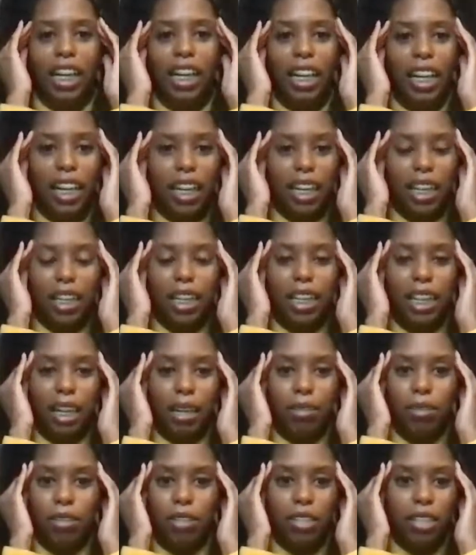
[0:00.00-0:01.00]
I
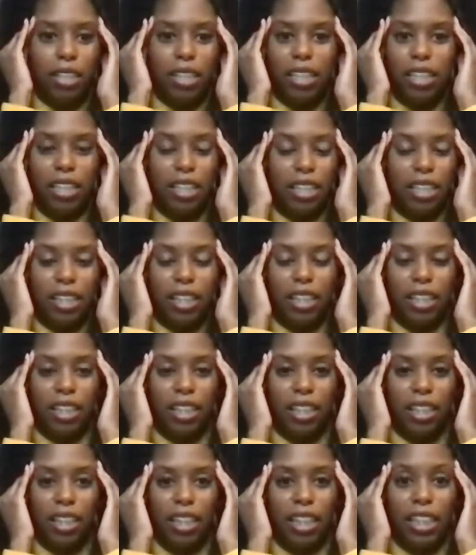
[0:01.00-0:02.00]
was just.
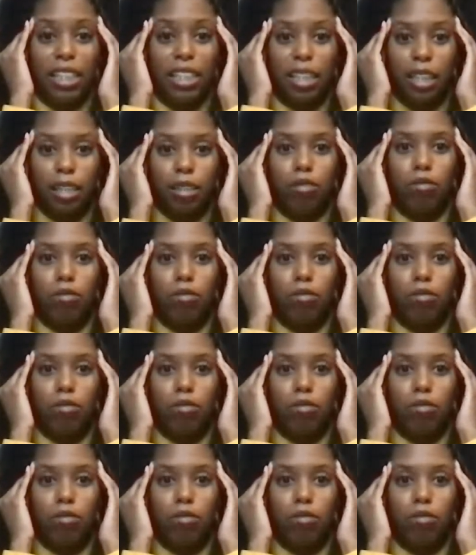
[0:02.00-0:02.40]
It took